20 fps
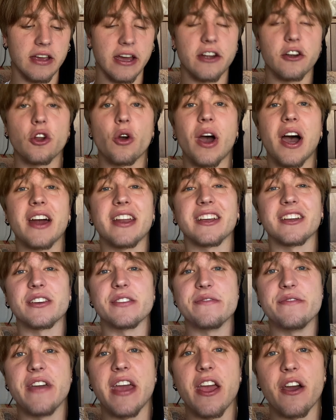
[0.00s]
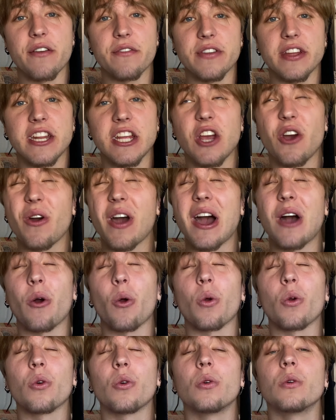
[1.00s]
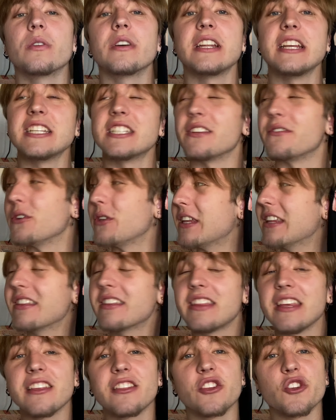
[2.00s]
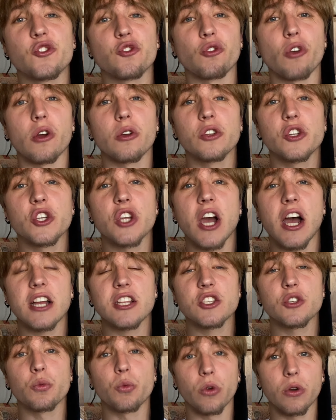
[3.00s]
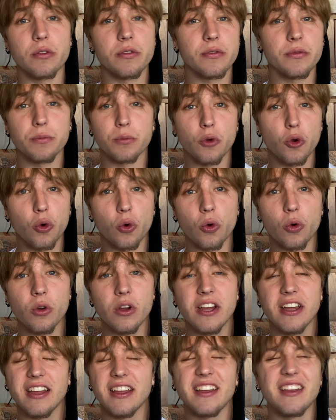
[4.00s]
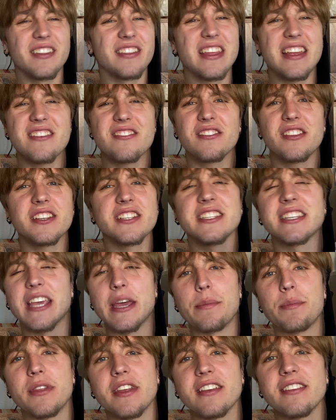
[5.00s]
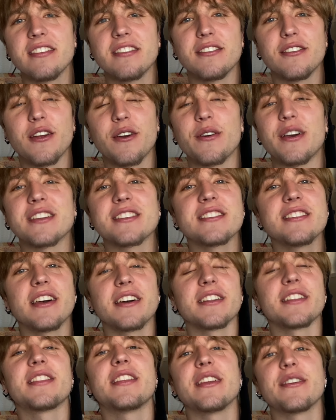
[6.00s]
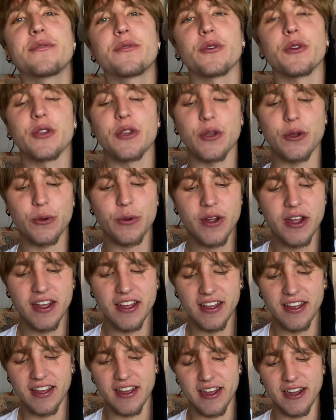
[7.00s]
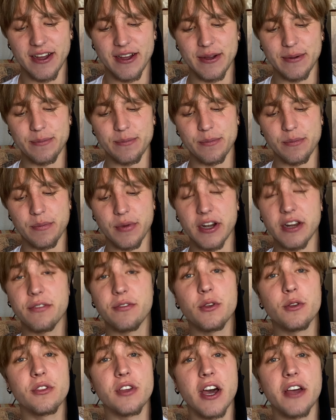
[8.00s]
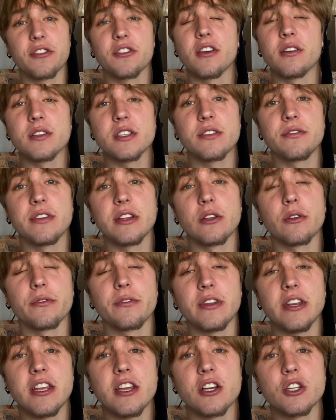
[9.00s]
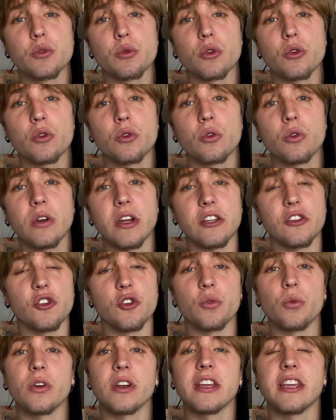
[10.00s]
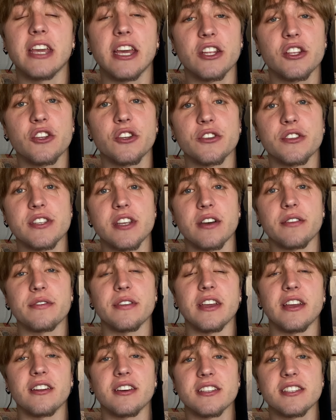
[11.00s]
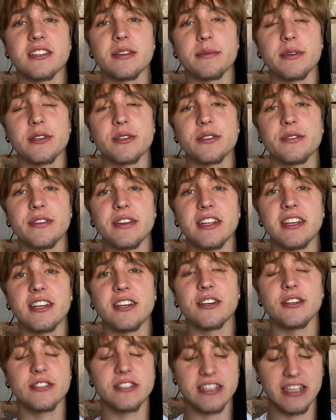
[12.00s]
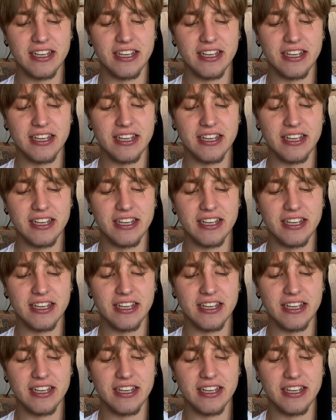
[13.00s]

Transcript: know how to convey on video how cool it is. If you didn't think the drone shots were cool, then just skip this. You know, that's not a thing for you. But if you thought those little videos were cool and you want to get yourself in on some of those videos,